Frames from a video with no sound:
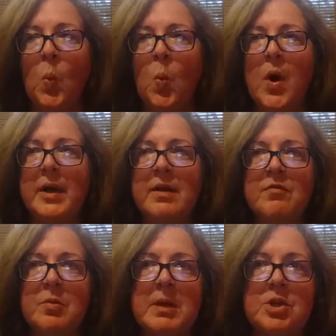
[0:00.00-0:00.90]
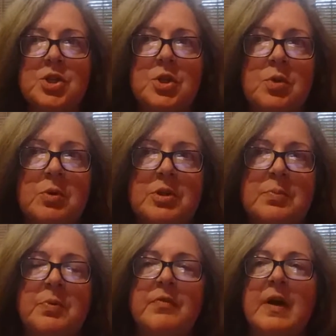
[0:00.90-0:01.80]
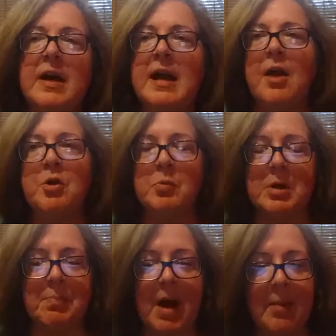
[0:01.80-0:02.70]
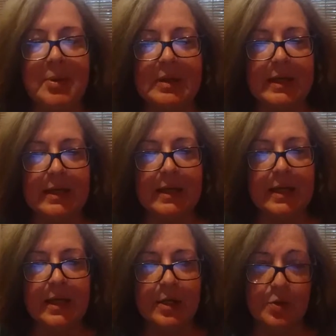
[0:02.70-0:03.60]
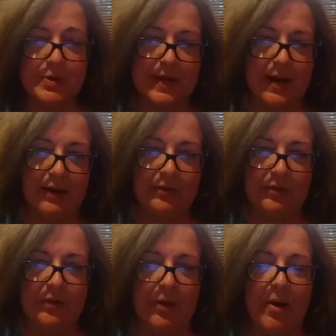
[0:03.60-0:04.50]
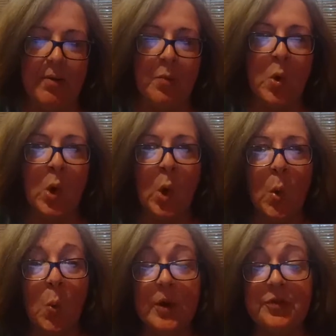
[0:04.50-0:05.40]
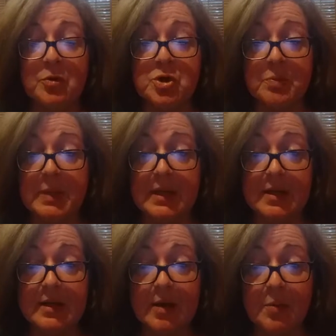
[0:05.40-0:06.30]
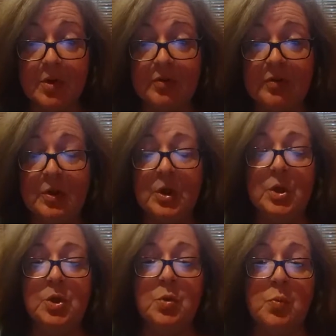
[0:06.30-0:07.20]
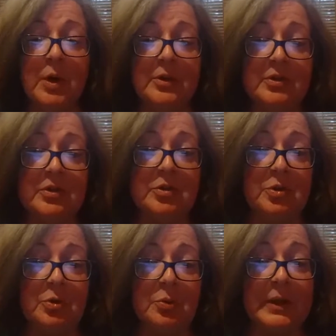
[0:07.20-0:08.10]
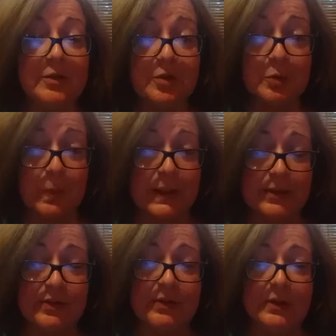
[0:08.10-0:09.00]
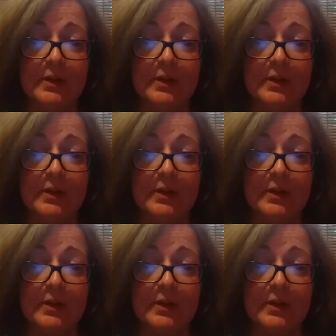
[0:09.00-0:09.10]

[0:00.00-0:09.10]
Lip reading: what information you want to provide, how you want to populate your text, what social media networks you want to integrate